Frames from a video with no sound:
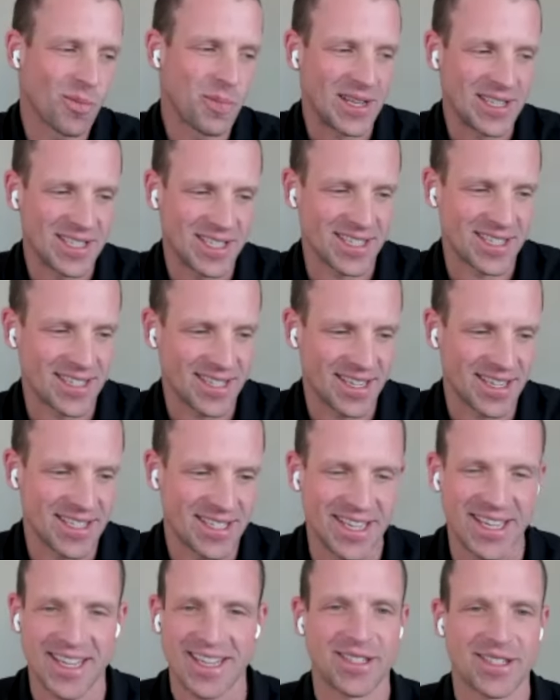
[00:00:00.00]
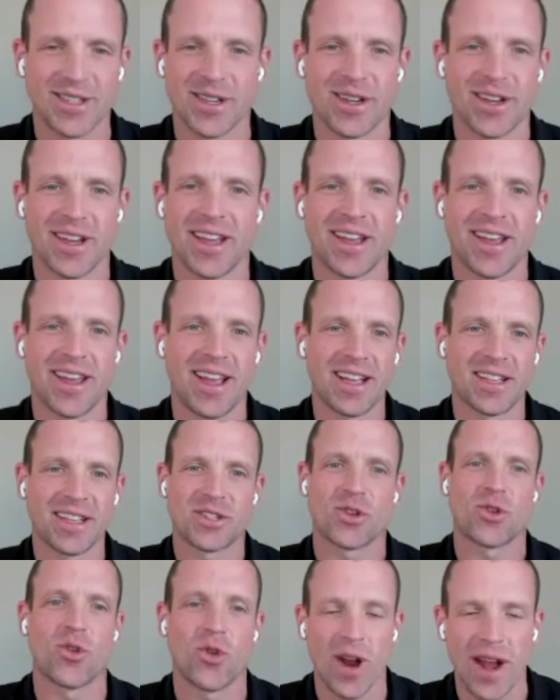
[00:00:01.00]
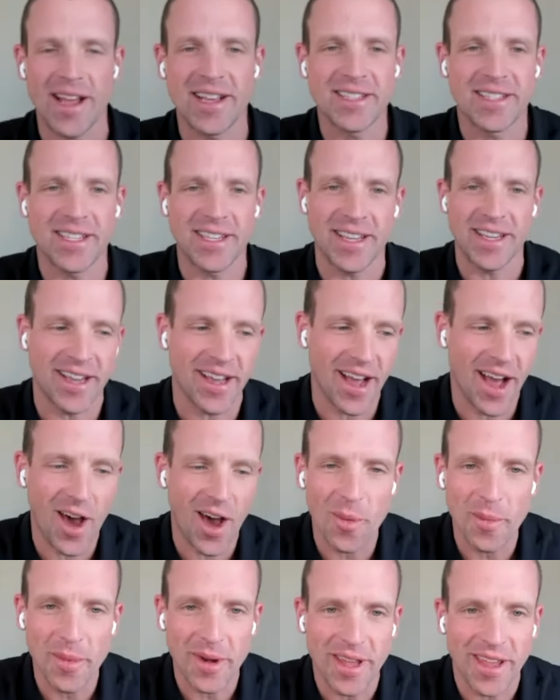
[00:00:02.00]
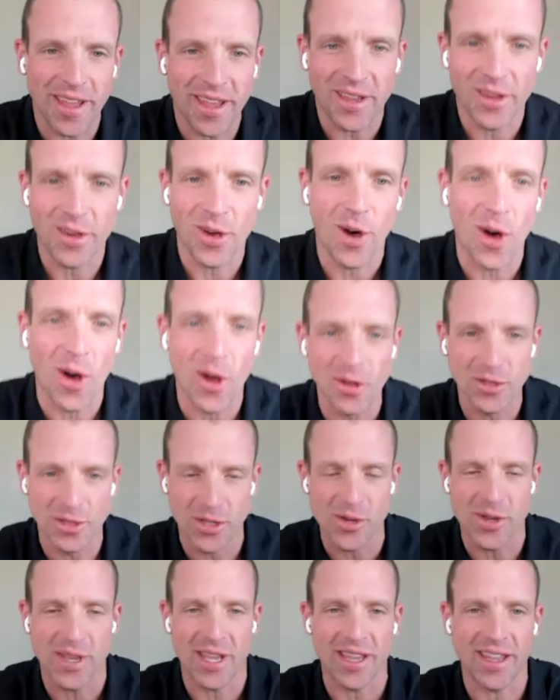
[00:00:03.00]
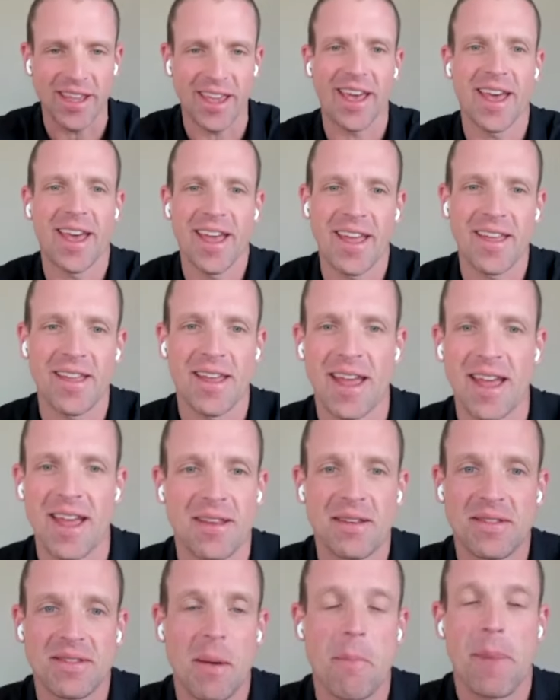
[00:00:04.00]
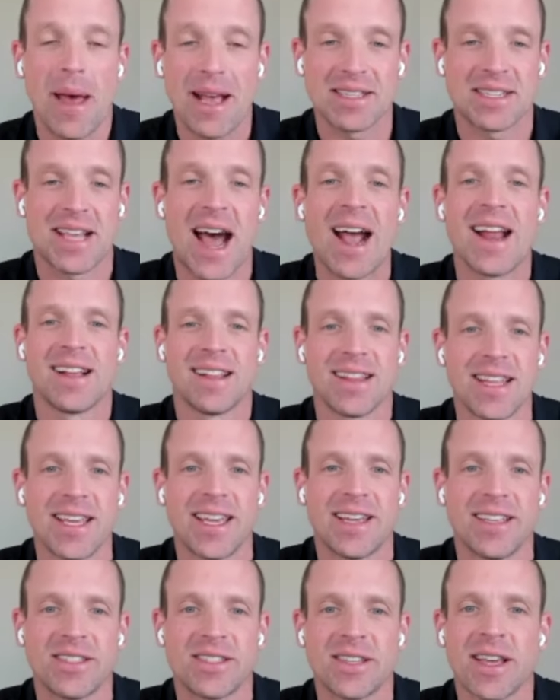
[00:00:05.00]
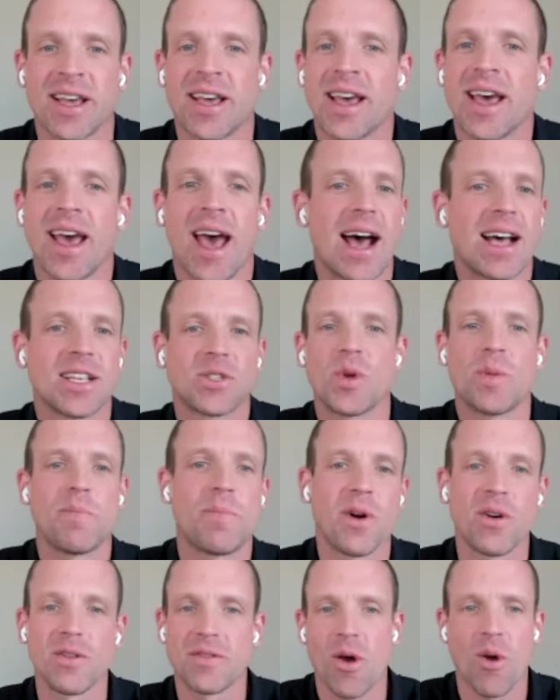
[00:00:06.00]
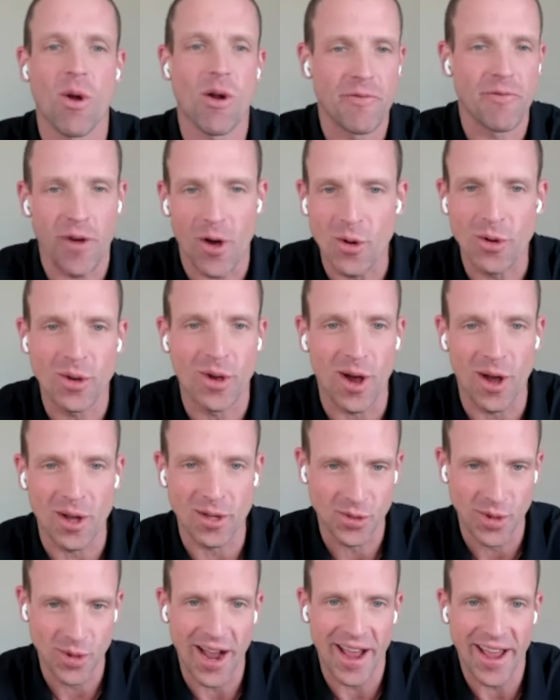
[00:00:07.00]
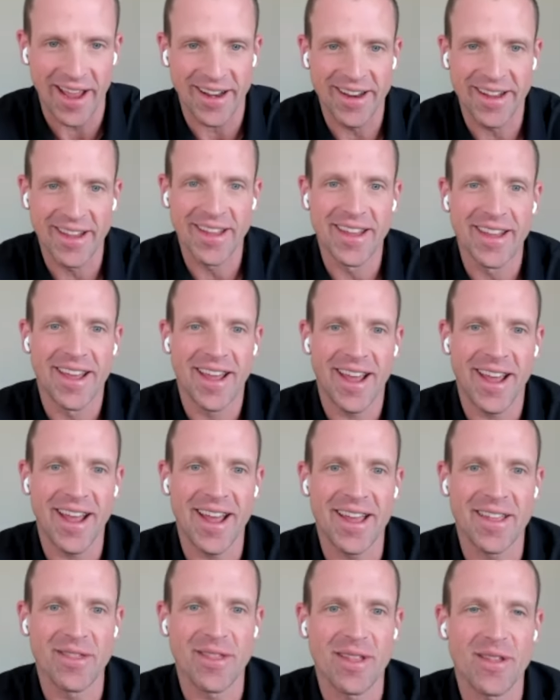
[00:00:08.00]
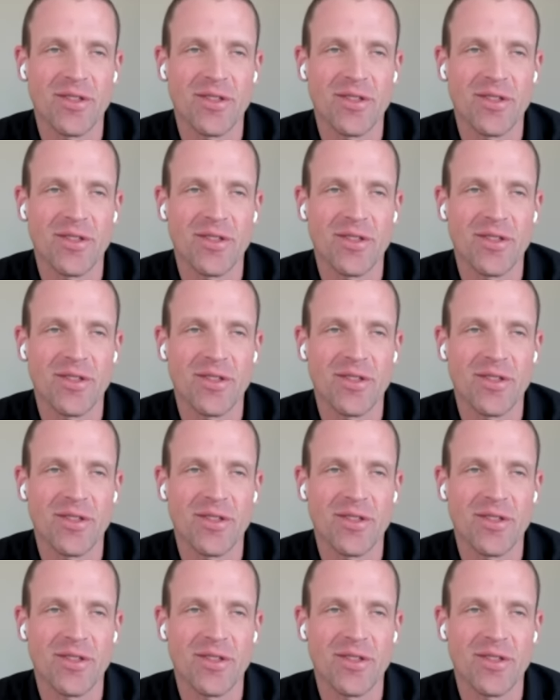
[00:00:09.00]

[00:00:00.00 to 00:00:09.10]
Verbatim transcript: business listings, it's crazy how many calls you can get. And the best kind of leads, as we both know, are phone calls, right? And